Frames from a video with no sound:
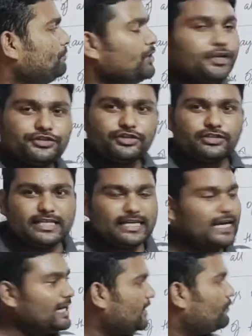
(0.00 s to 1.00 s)
So see
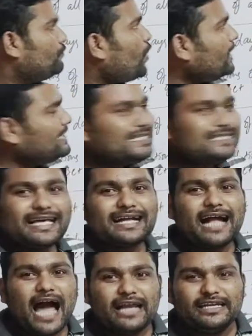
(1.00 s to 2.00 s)
here, what is the
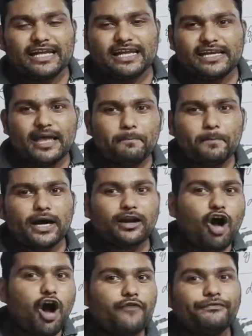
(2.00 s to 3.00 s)
cardinal number
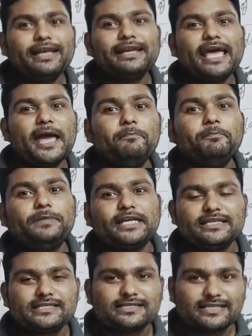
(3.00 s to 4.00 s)
of an empty
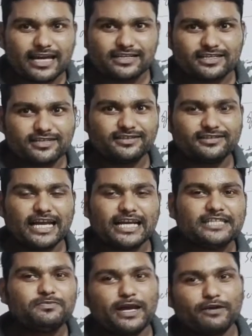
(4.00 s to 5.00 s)
set? That is
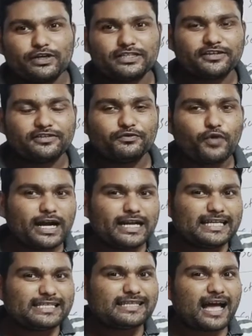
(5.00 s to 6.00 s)
my question. What
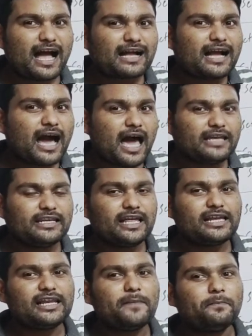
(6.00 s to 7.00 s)
is the cardinal
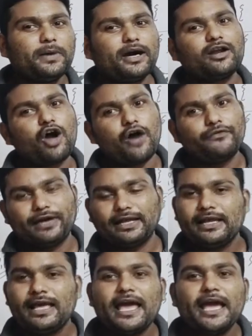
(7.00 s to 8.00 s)
number of an
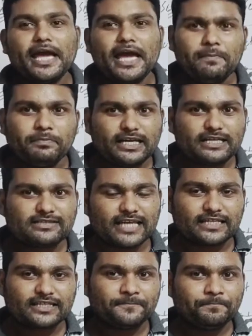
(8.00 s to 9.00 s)
empty
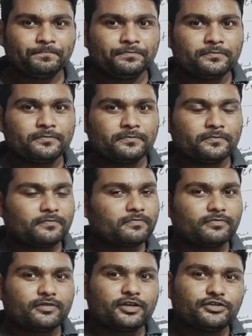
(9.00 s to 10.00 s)
set?
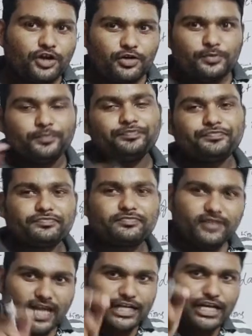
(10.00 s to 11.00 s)
So
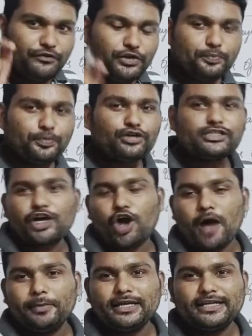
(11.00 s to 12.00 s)
now you post the
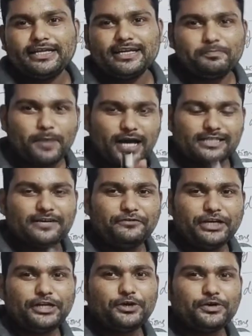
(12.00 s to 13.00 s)
comment here. Pause the
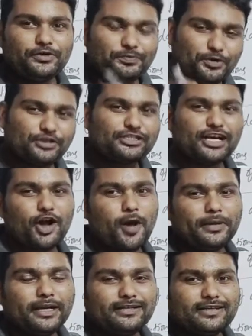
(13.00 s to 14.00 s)
video. Post the comment.